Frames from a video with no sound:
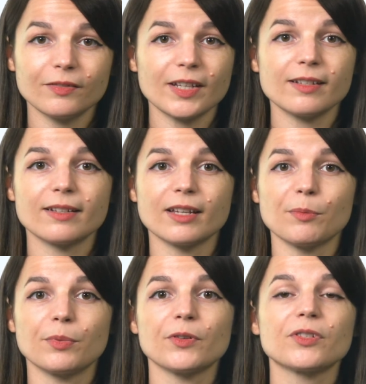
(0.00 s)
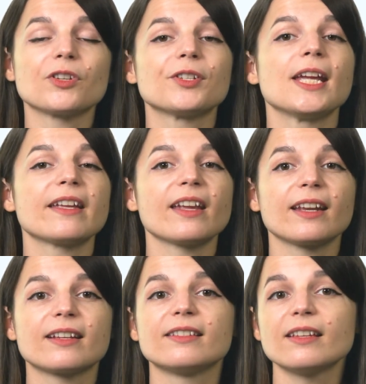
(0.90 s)
of these examples, you're taking an
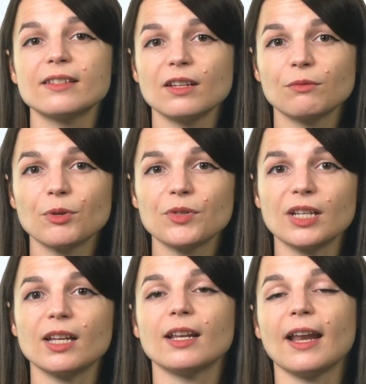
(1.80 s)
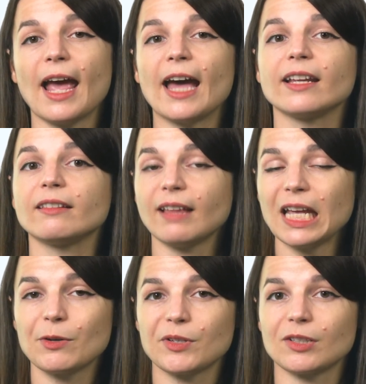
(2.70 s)
existing routine and adding
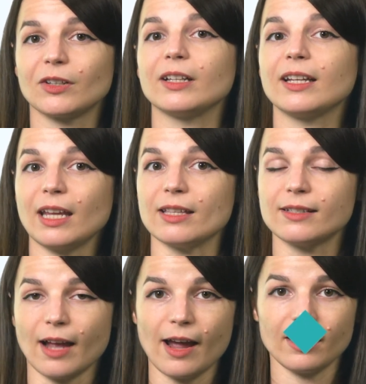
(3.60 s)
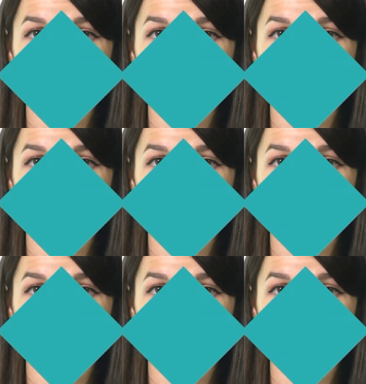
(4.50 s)
language learning inside.